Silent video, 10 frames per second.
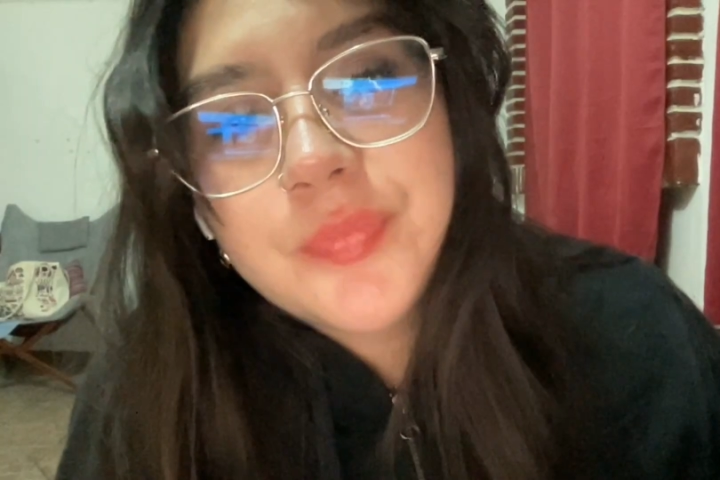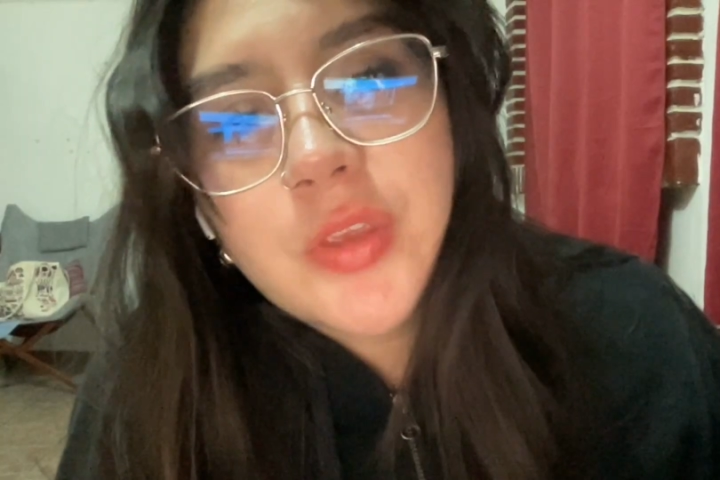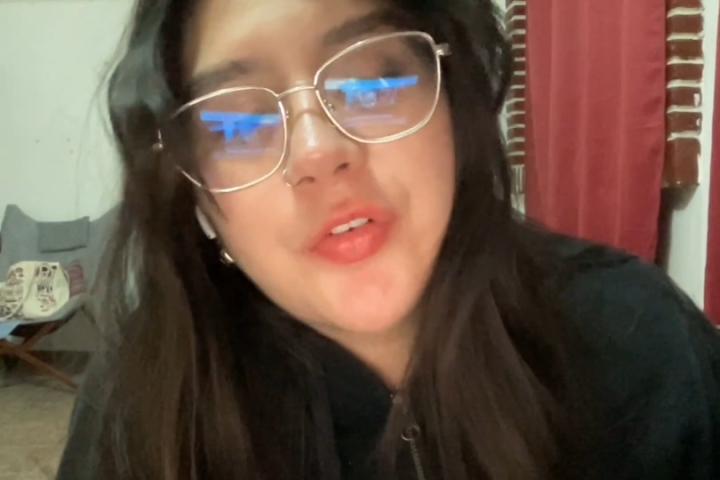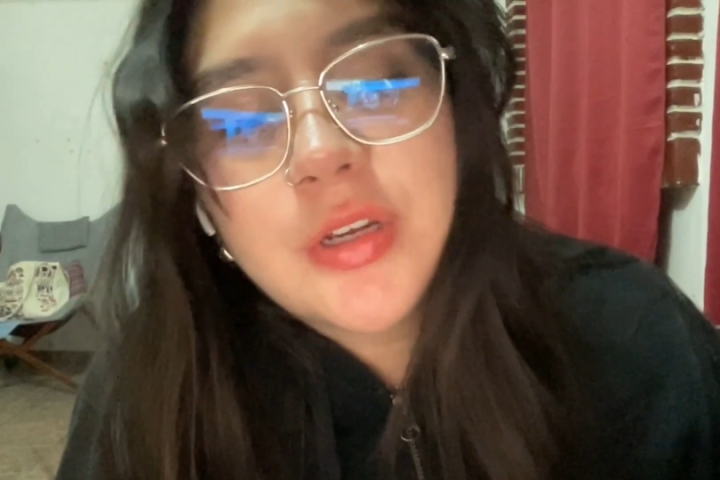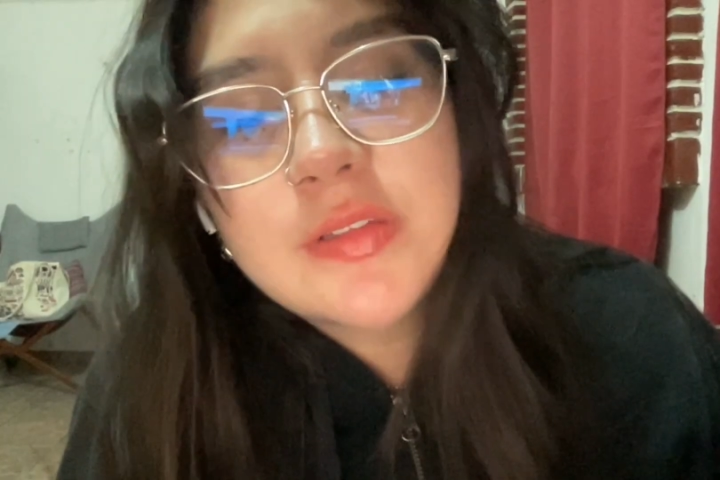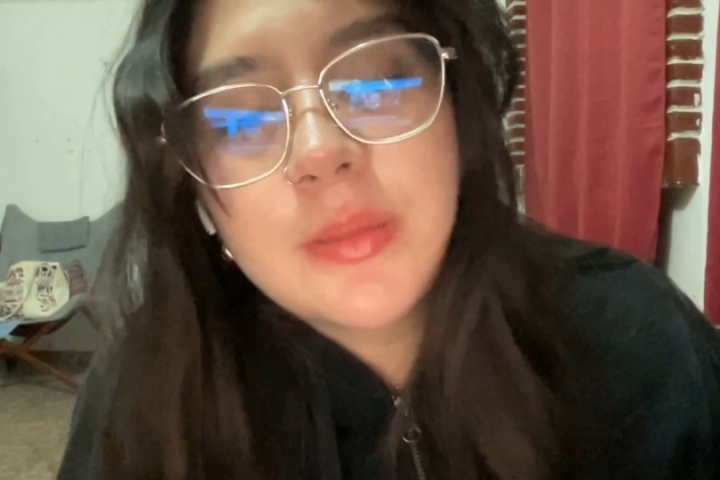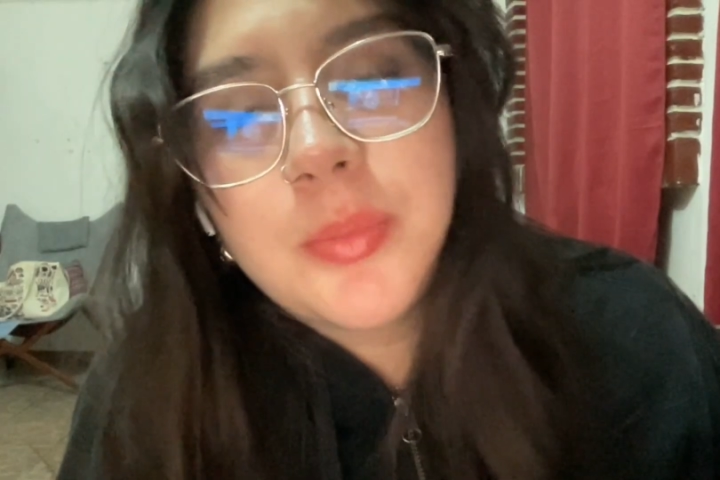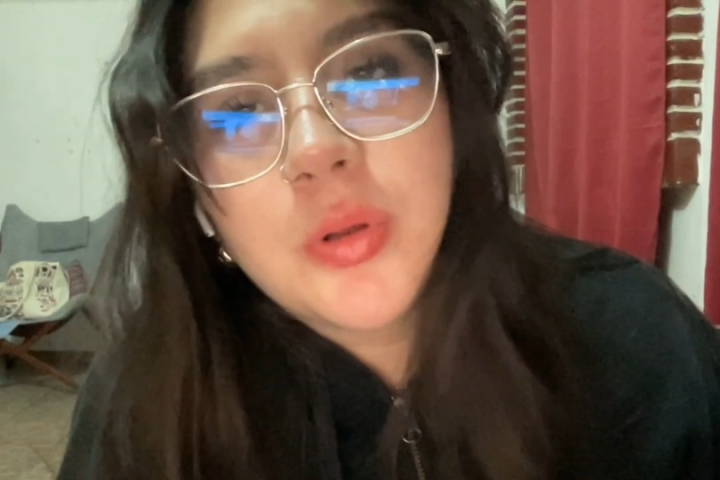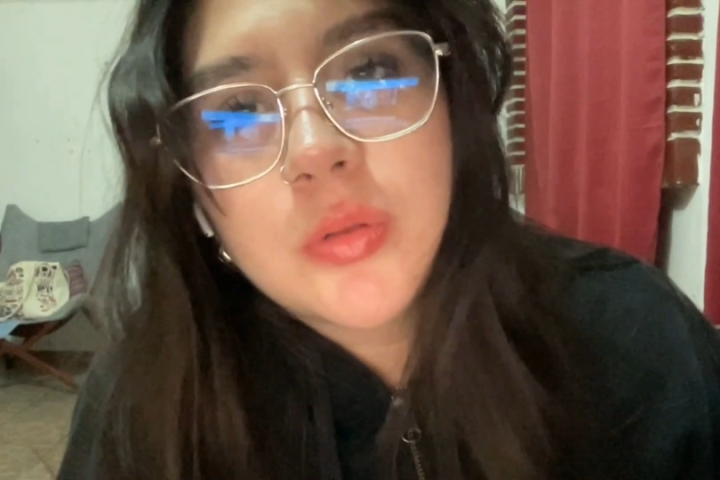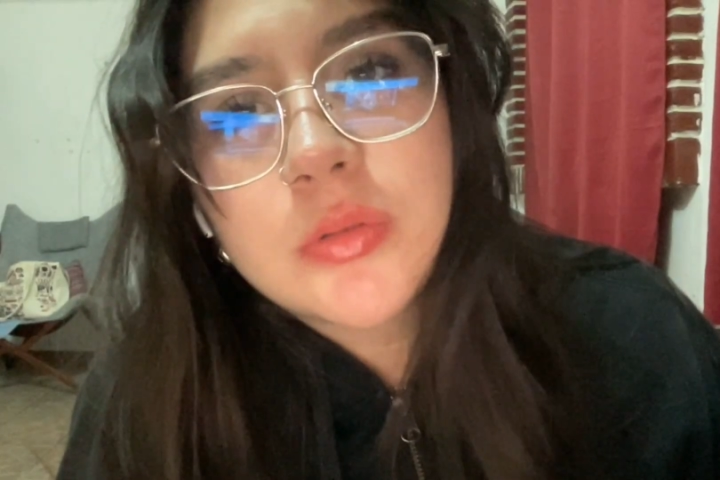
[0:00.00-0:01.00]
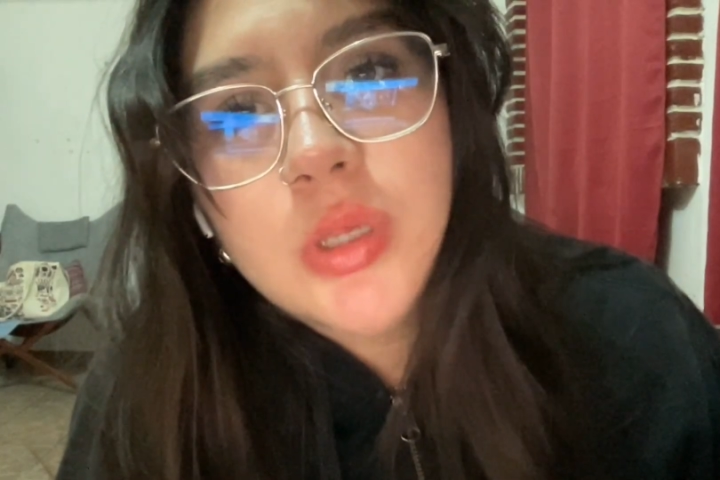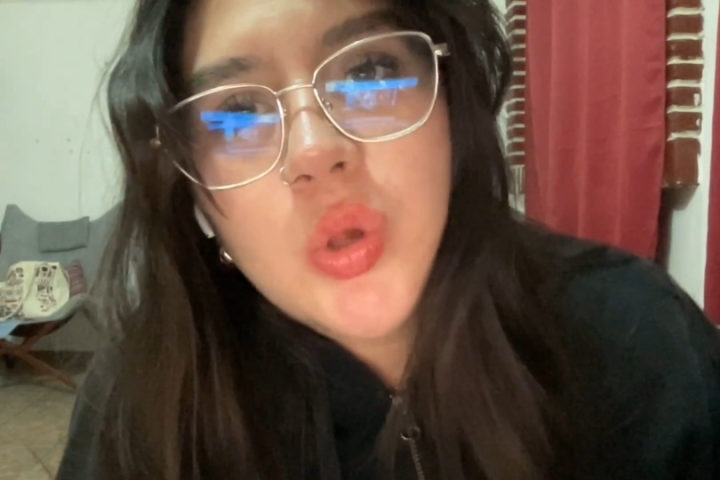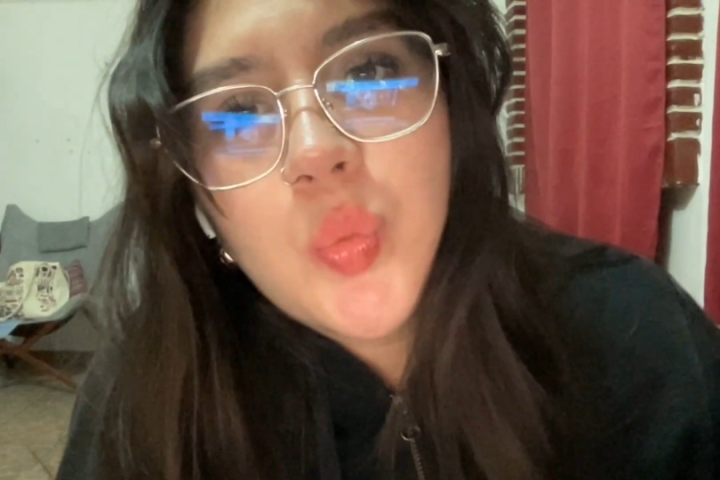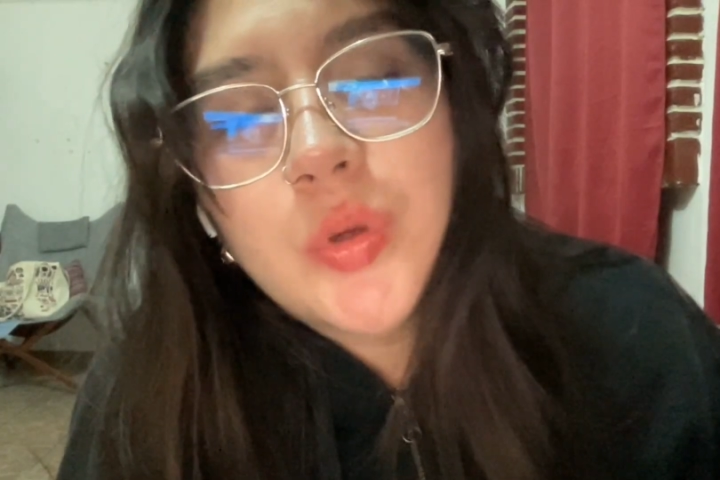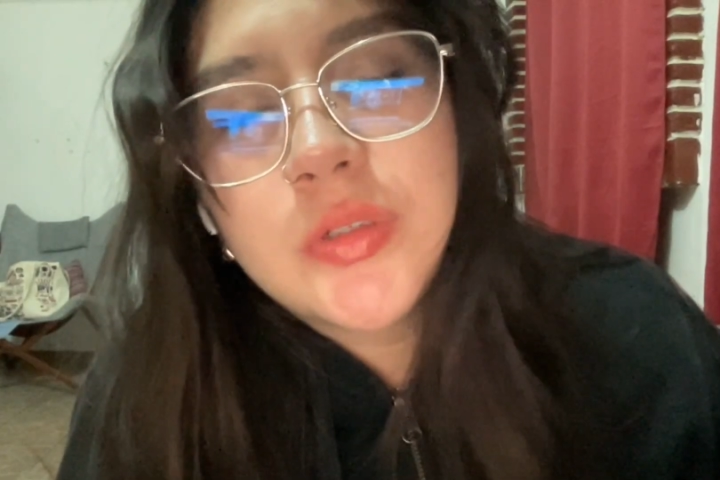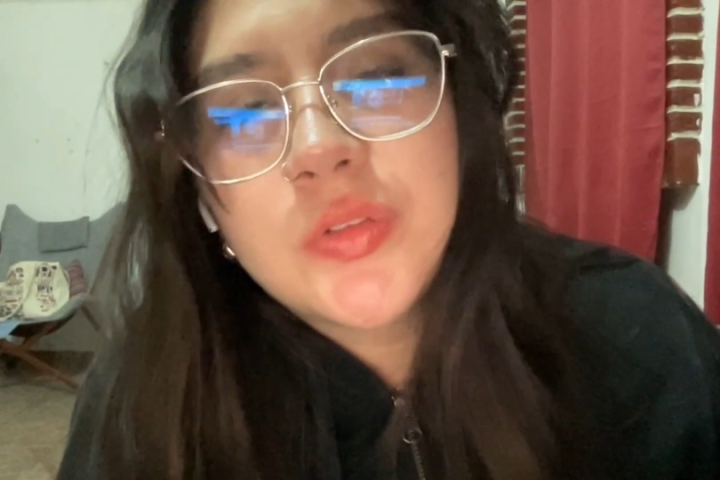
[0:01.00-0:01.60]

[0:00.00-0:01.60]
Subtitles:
For example, when the